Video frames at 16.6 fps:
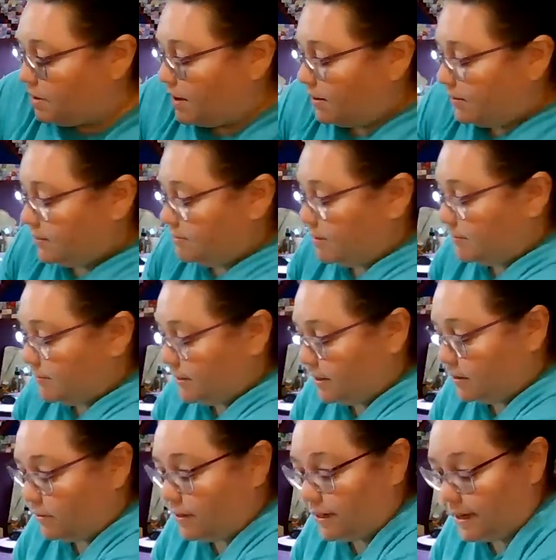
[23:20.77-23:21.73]
pile them
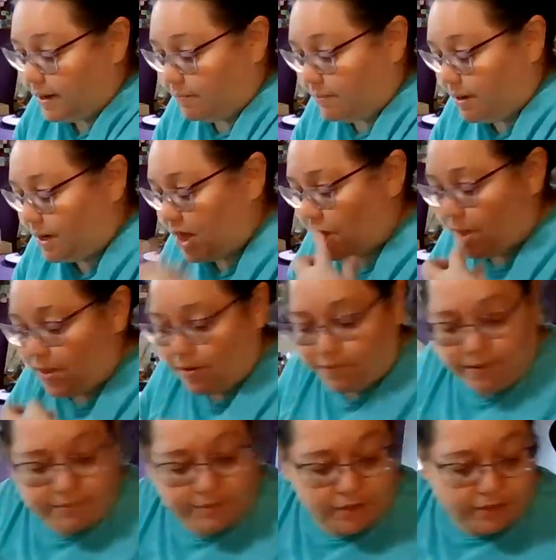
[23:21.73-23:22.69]
up here and get ready to
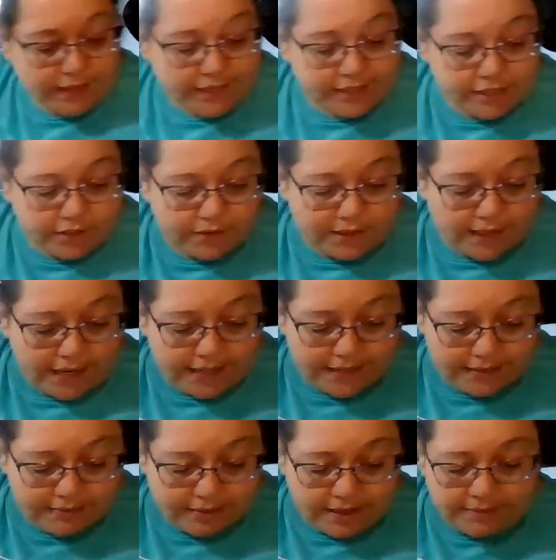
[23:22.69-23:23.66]
sew them. So let's do the
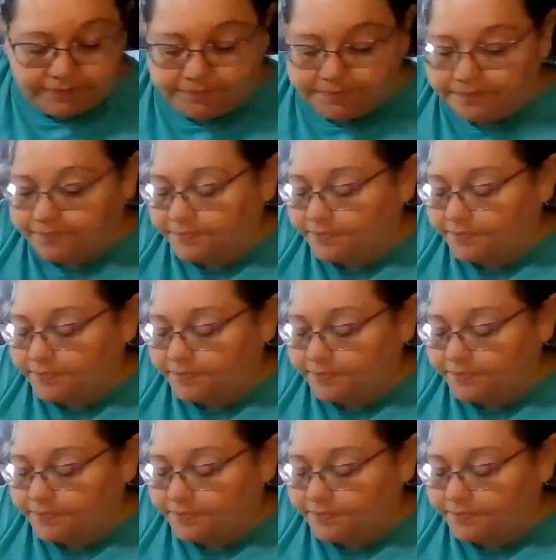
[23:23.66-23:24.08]
next one.